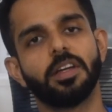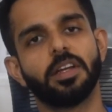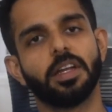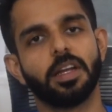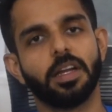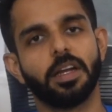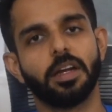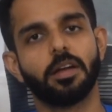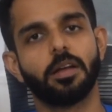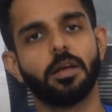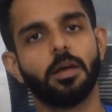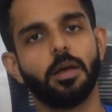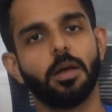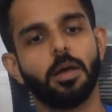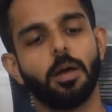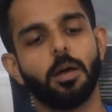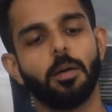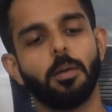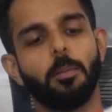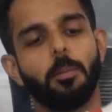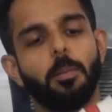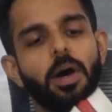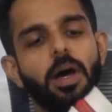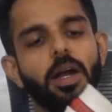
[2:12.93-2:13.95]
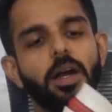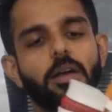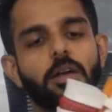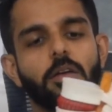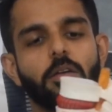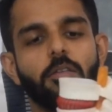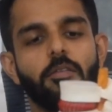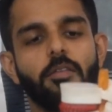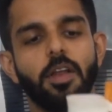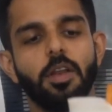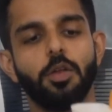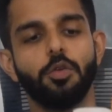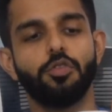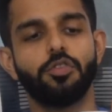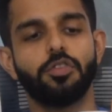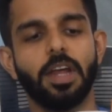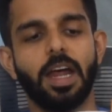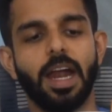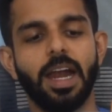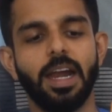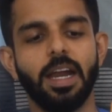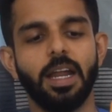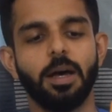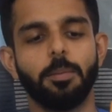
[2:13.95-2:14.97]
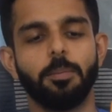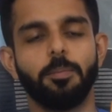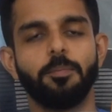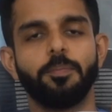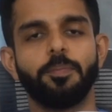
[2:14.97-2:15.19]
in it. But when you stand up,